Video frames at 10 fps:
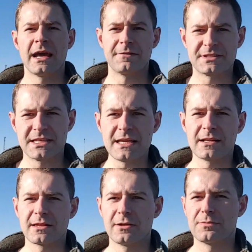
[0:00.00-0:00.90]
have seen
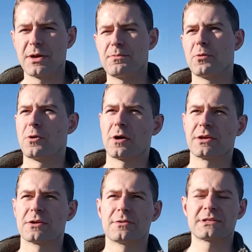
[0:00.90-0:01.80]
a little bit more,
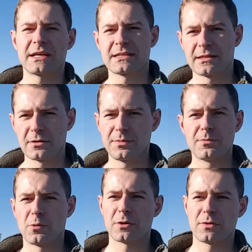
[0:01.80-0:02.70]
it takes a little bit
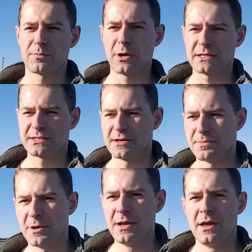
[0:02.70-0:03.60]
more to impress
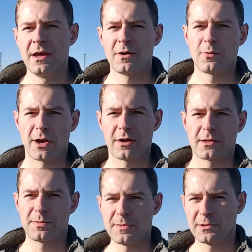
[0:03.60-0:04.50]
them, where
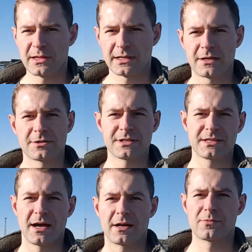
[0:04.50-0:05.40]
the people in the
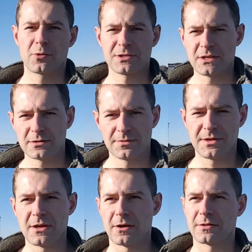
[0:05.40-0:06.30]
countryside are more salt of
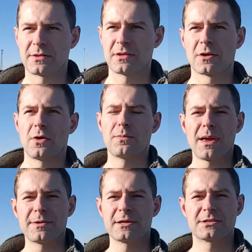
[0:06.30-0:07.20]
the earth,
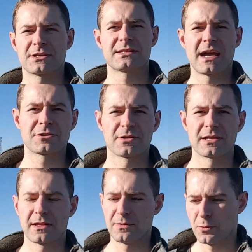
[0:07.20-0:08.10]
maybe just
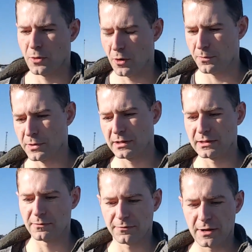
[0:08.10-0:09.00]
naturally a little more open, a
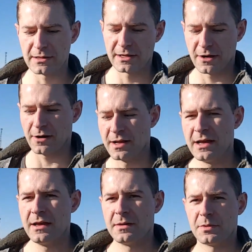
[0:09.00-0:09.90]
little friendlier.
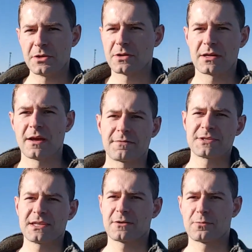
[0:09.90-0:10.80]
But you could never
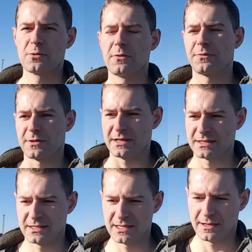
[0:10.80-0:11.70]
set a rule for
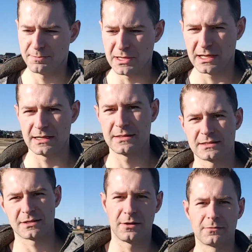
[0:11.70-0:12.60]
this
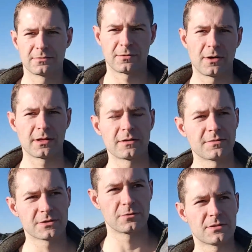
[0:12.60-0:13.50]
because, we're all
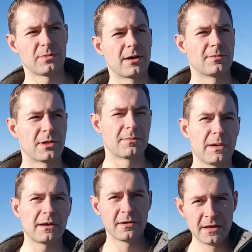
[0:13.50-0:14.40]
individuals, blah, blah, blah.
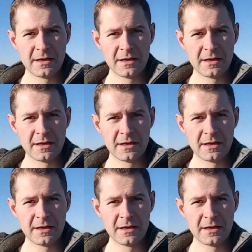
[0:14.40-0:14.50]
But